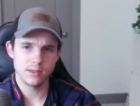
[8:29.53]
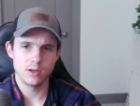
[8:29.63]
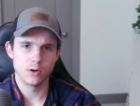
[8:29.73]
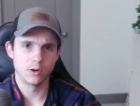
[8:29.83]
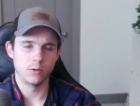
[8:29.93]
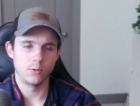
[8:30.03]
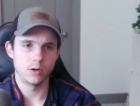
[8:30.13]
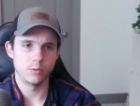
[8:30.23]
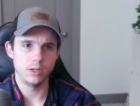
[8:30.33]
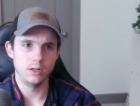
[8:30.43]
that you're going to
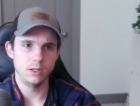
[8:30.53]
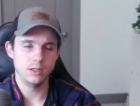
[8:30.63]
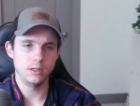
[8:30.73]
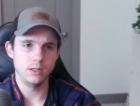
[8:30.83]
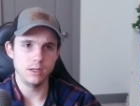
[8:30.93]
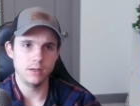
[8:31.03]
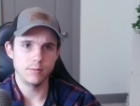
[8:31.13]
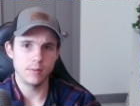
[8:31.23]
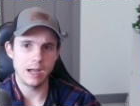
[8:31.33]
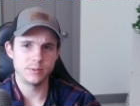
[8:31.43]
want to be an indie
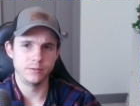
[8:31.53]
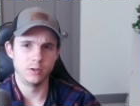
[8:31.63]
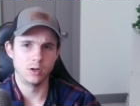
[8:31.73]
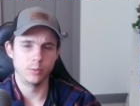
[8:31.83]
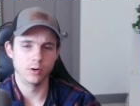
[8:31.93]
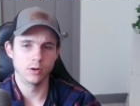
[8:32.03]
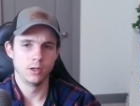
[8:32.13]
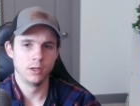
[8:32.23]
app developer